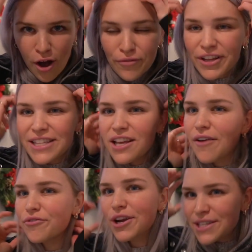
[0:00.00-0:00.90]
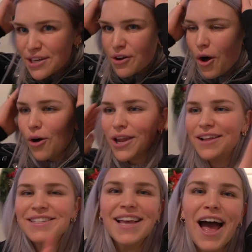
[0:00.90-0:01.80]
Hopefully it's not freezing cold
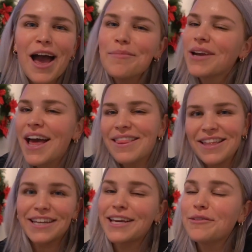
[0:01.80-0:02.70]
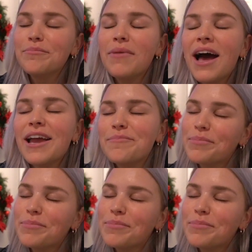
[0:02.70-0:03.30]
outside, but I think it might